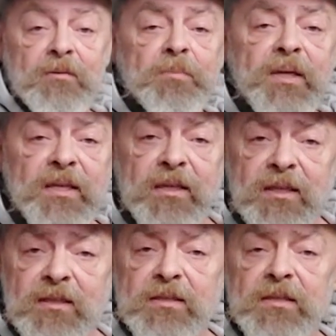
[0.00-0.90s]
being
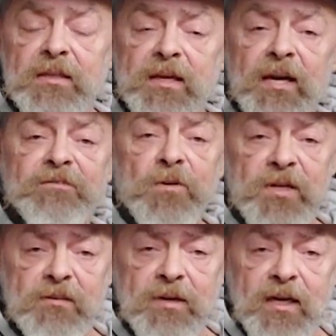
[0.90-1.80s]
the
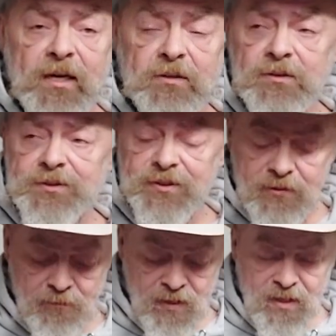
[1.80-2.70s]
California vaqueros,
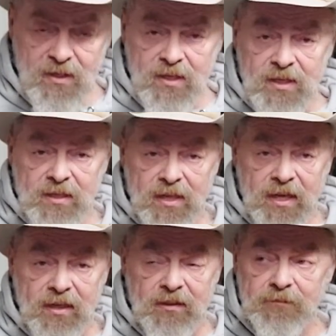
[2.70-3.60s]

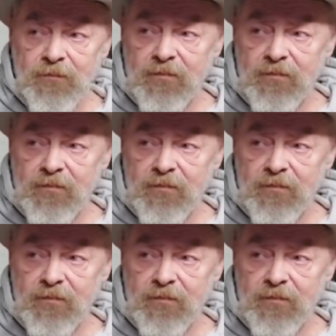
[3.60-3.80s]
that